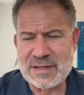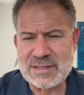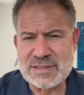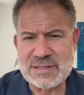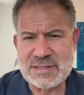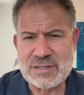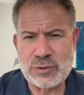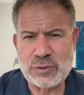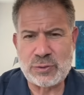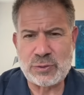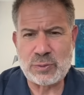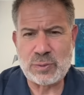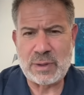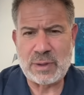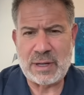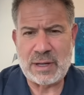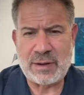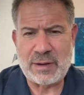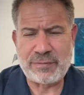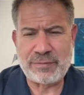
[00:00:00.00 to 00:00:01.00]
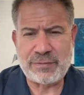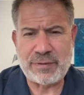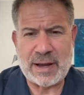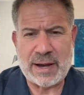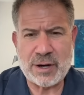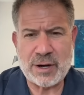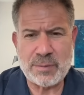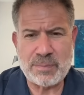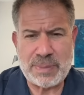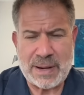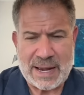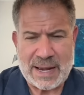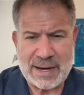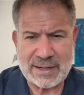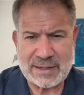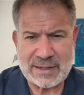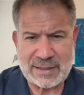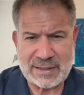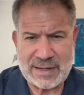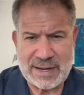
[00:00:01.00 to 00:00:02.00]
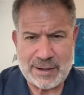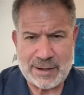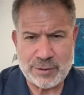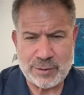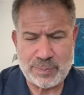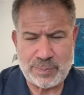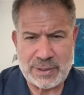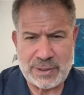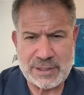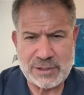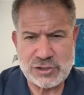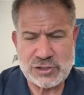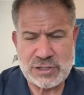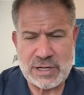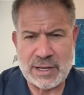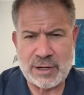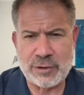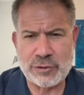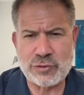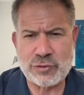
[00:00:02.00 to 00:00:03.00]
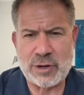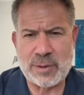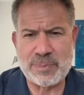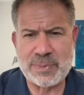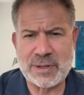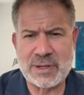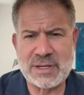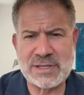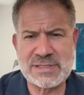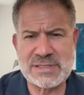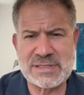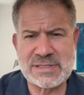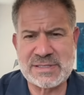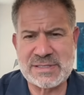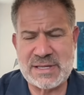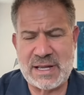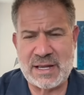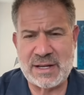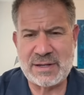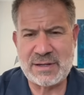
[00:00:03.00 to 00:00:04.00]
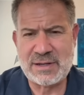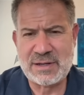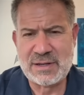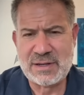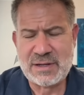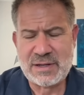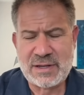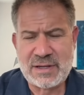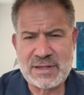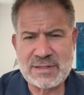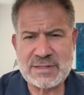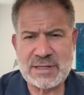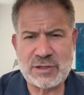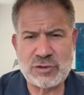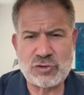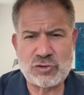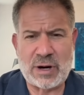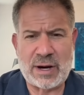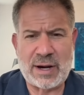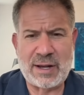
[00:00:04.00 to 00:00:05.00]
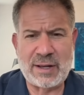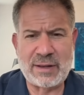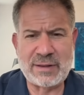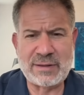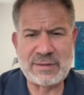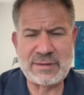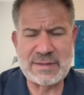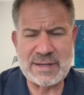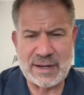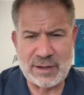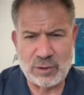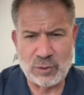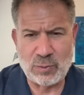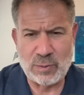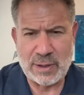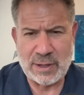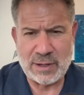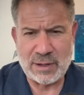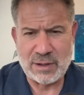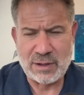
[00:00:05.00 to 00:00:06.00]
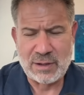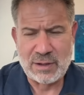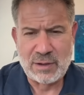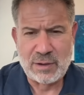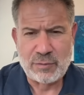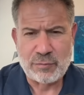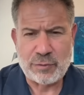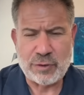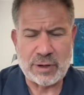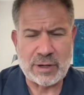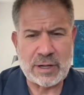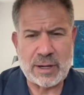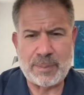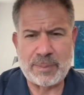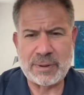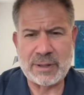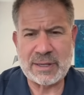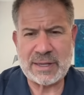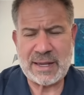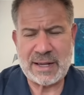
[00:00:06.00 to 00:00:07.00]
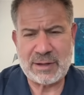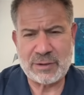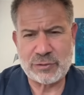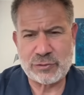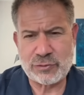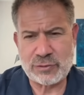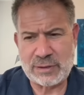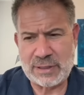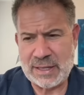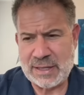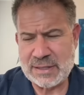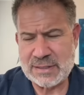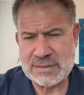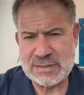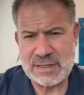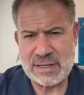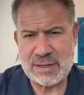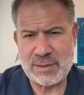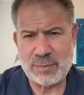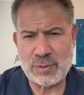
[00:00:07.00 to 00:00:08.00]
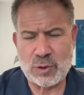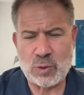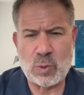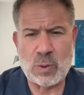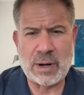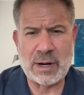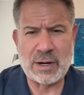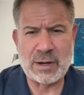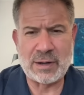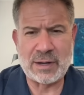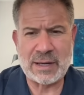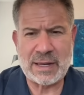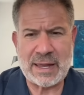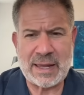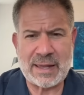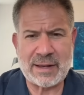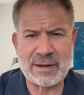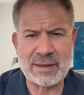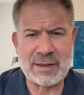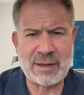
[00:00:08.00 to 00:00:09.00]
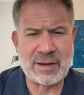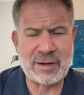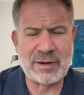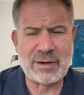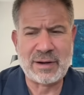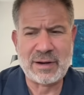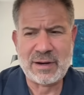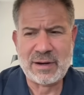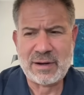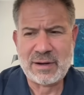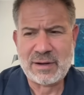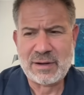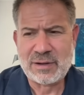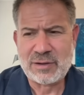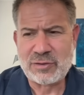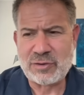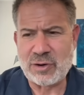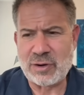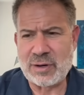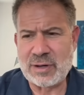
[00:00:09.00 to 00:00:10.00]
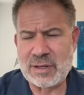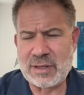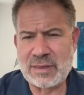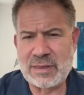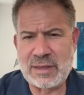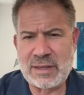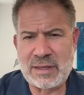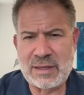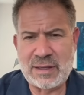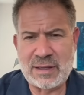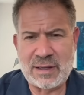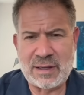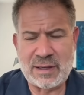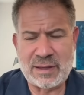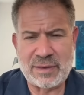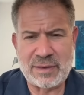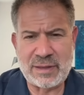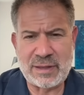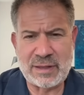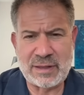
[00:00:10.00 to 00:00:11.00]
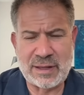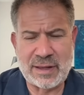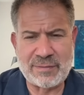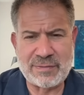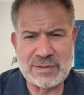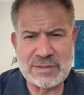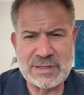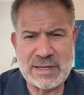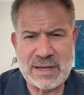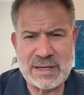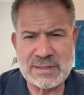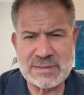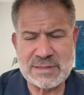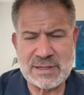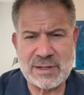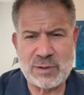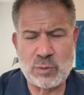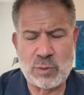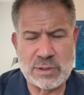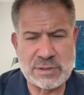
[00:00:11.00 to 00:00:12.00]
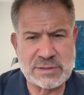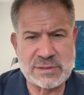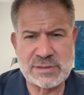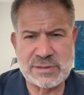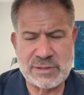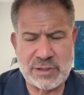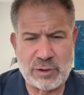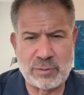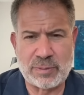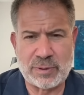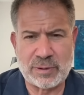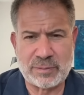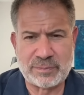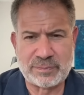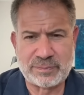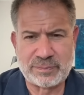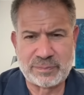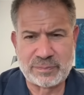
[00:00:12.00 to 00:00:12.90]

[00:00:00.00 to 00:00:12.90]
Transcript: to fire back and counterpunch Donald Trump because his son is on trial in Delaware for a couple of counts related to him acquiring a handgun during the 11 days that he wasn't sober,